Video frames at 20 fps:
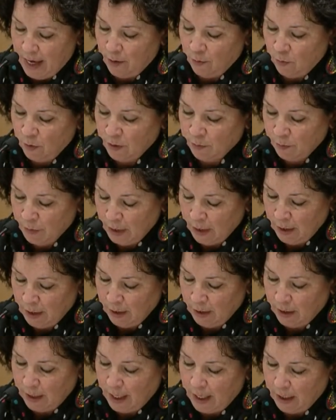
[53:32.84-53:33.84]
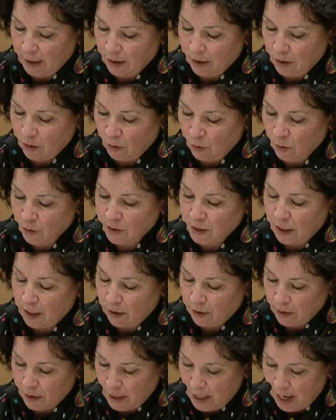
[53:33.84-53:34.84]
would mean that those
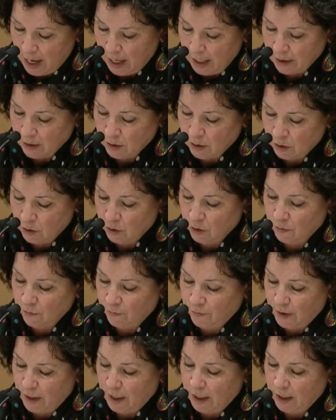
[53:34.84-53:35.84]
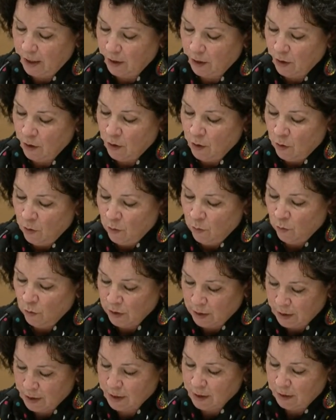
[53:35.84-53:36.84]
that are not certified
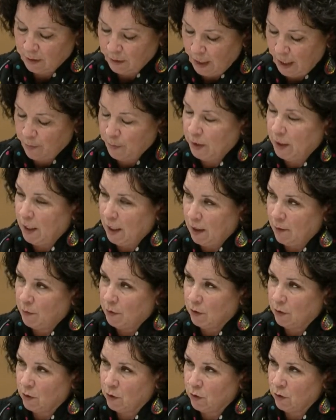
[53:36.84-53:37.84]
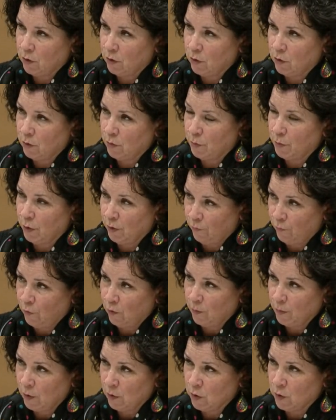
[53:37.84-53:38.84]
would still not be able to
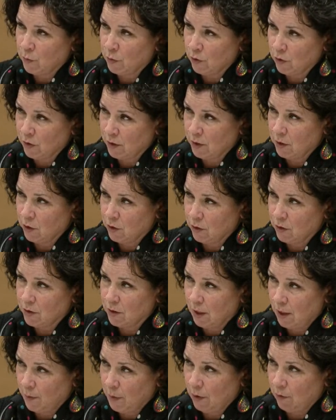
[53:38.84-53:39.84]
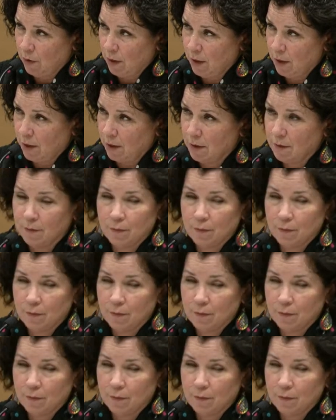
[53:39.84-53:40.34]
perform those procedures. Am I right?